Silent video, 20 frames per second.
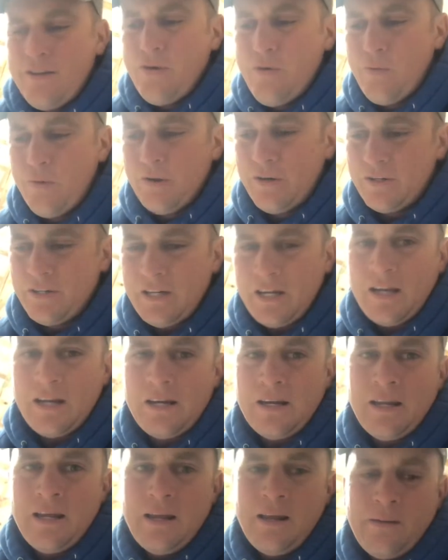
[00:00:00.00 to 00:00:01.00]
weird
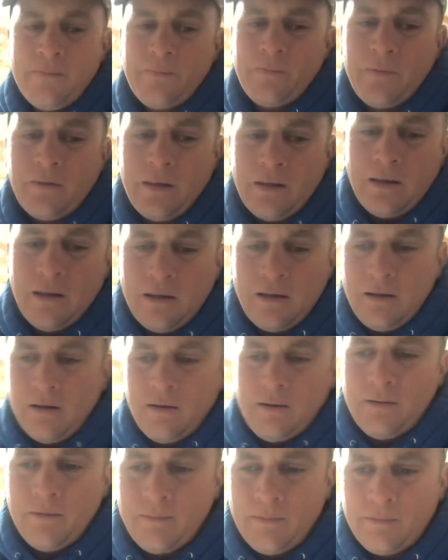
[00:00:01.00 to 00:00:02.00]
technique.
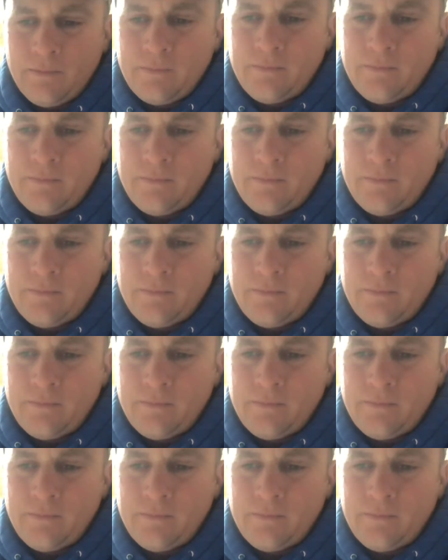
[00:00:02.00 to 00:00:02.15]
Um,